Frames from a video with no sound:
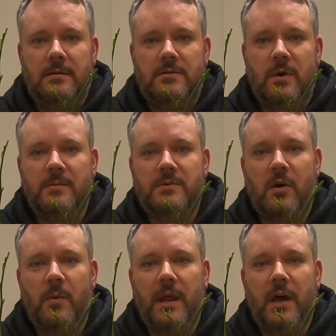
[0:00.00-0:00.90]
So I'm
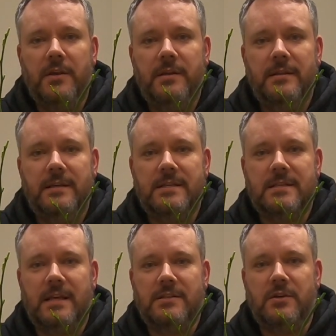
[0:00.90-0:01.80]
Scott Winard, this is
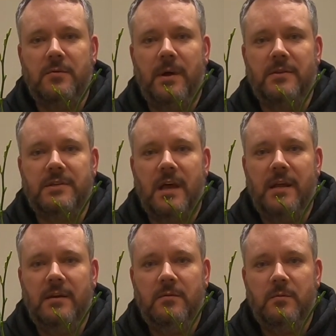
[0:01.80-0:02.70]
Let's Do
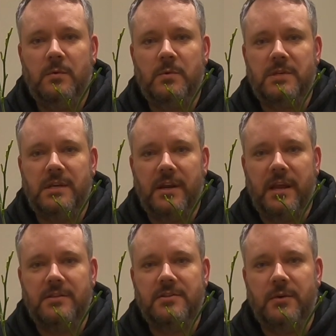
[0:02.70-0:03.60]
Bonsai. We'll see you
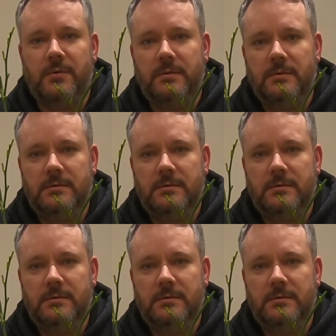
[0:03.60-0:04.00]
again soon.